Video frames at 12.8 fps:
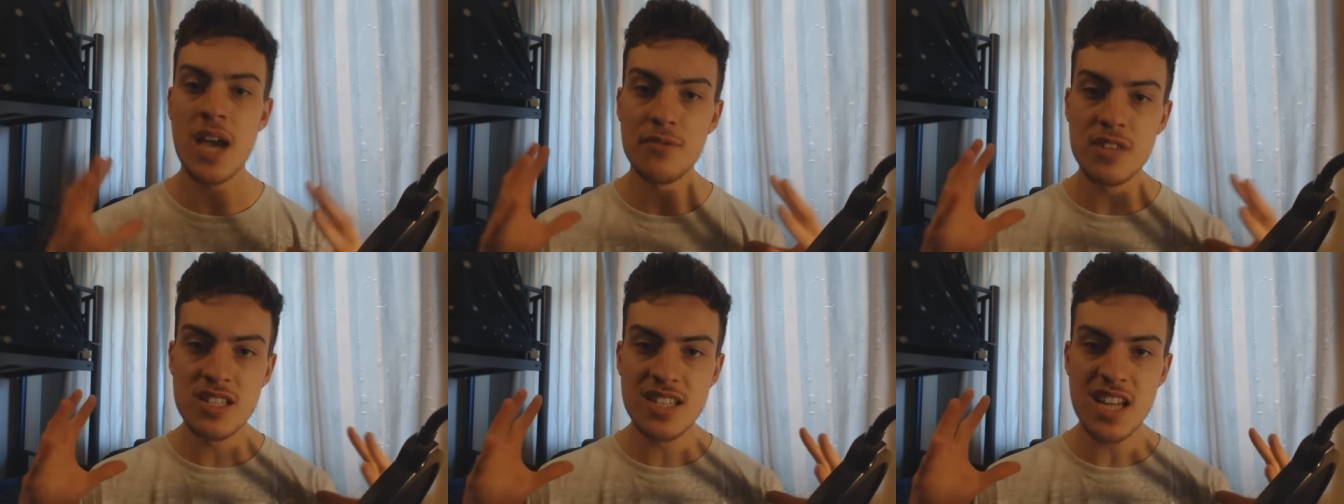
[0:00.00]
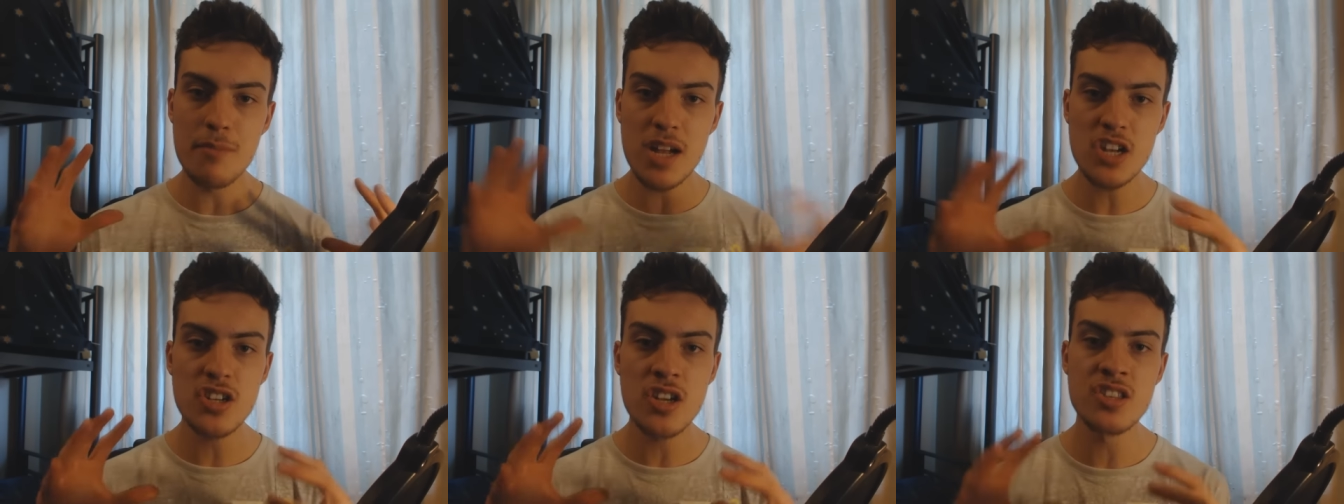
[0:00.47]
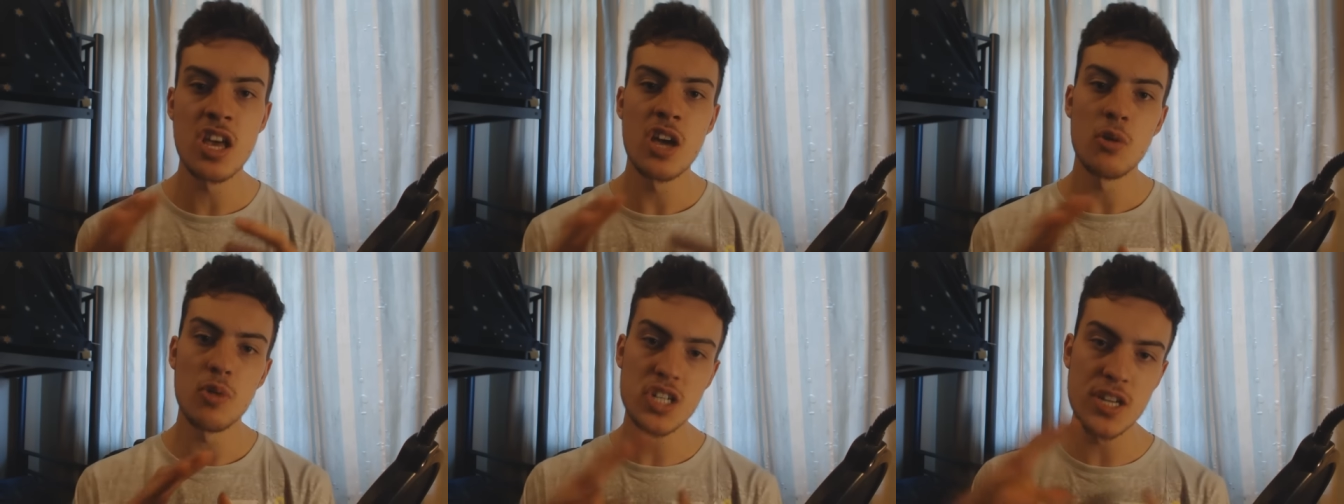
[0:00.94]
we have these dimensions
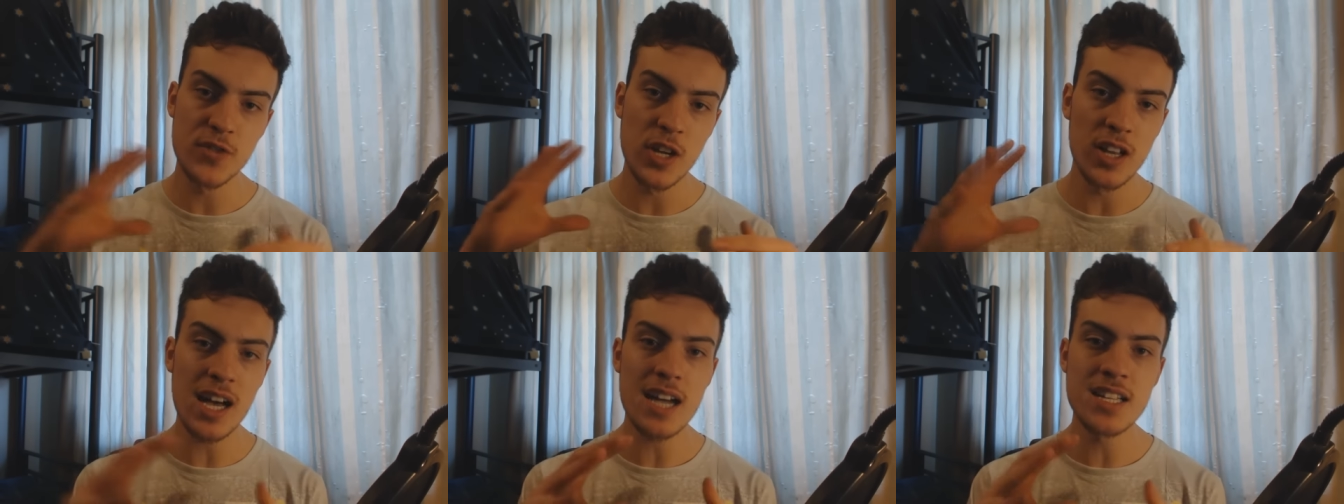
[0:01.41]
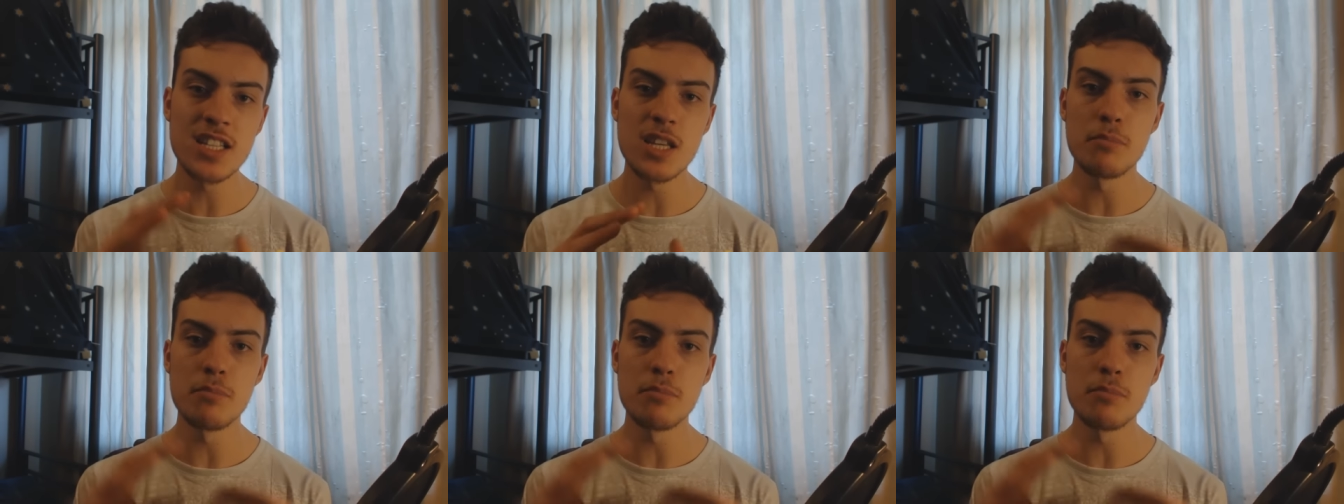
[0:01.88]
which have collided.